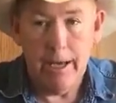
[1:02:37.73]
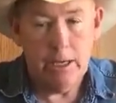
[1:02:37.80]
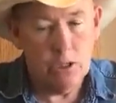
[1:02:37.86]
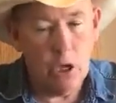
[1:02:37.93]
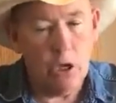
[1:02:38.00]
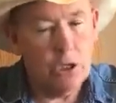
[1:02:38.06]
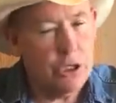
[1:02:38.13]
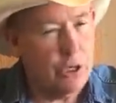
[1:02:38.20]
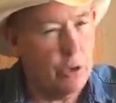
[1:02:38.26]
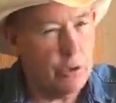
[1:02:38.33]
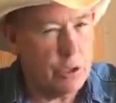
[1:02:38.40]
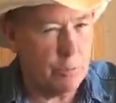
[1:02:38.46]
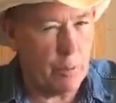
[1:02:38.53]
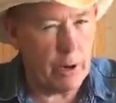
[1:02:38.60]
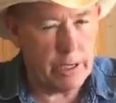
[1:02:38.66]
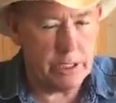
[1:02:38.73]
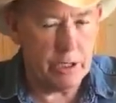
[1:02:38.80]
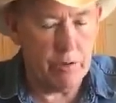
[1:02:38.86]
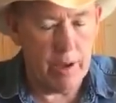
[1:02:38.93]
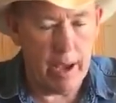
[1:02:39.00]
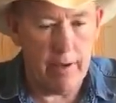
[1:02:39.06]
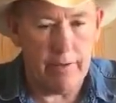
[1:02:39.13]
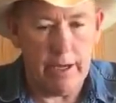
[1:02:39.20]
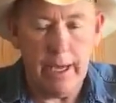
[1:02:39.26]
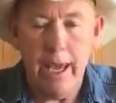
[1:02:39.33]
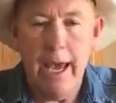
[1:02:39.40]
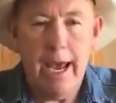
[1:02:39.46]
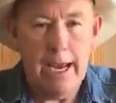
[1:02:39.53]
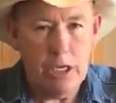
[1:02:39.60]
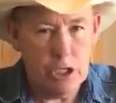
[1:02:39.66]
As long as you don't spray too heavy,
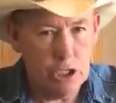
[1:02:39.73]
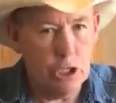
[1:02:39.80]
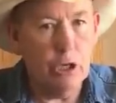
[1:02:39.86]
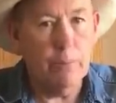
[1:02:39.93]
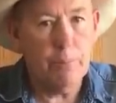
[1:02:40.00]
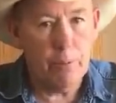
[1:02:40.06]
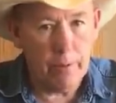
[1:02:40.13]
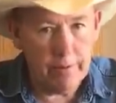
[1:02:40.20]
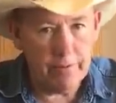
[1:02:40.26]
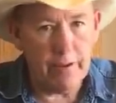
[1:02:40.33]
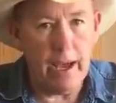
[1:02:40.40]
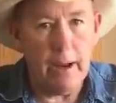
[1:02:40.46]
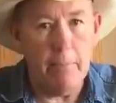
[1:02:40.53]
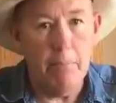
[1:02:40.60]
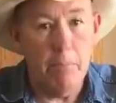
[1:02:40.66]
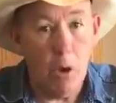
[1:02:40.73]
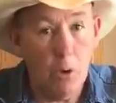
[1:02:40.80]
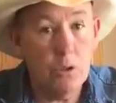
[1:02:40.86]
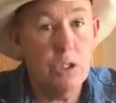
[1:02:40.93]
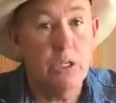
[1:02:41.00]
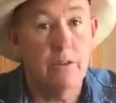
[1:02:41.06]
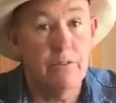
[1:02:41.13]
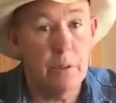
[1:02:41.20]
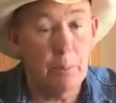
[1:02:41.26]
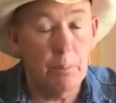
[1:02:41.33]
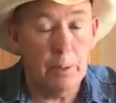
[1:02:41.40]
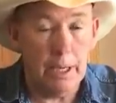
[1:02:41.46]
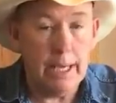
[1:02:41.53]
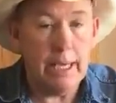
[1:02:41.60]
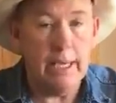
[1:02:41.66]
it should prevent most of the
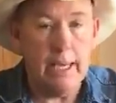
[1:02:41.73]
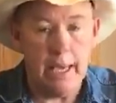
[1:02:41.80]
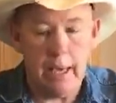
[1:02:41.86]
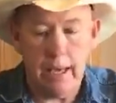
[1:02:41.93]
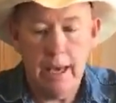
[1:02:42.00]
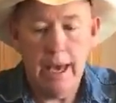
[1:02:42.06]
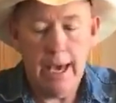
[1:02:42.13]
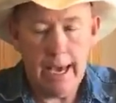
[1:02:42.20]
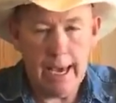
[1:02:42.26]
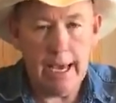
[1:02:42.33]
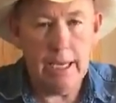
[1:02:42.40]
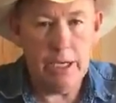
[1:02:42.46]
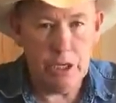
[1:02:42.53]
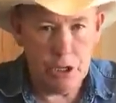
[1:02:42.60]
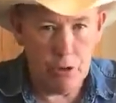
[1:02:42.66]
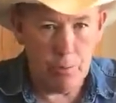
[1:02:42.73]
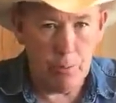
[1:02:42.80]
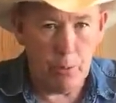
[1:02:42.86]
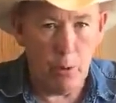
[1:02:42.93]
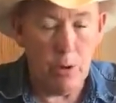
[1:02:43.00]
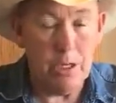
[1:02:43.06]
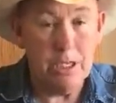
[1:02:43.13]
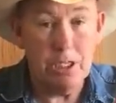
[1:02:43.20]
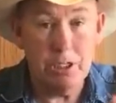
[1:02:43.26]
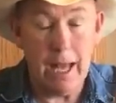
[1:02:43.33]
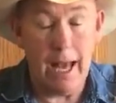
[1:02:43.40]
bleeding into your board.